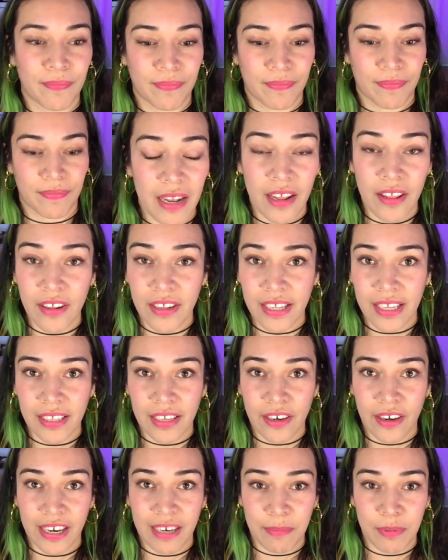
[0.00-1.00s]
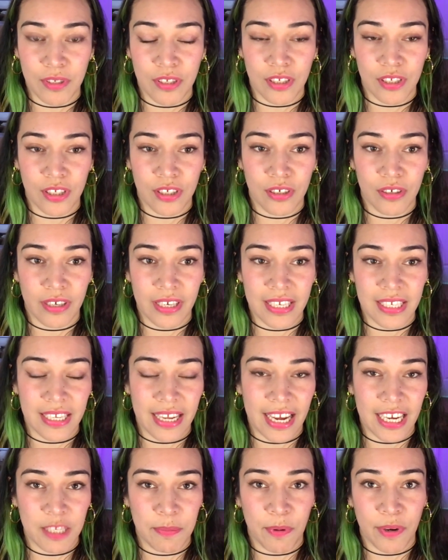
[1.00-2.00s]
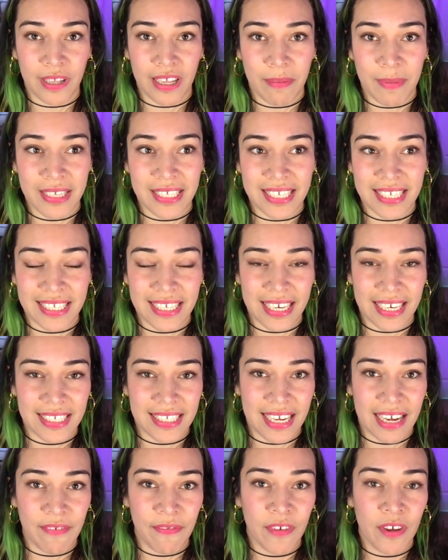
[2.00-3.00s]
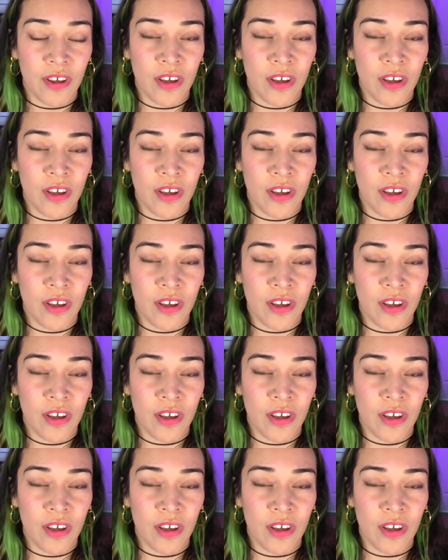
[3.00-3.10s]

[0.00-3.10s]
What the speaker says: Another thing that you're able to do is export them as a DXF,